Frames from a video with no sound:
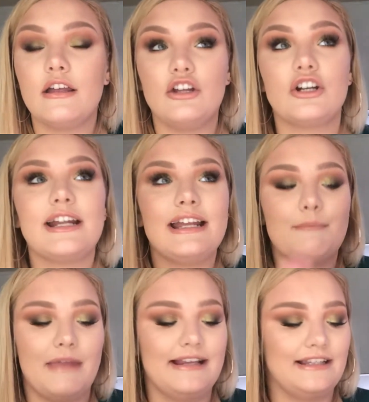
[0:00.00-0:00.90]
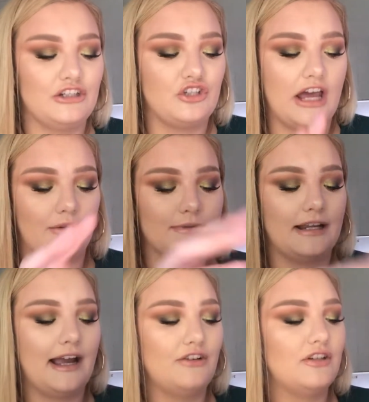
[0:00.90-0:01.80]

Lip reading: You're getting amazing shadows. Like, I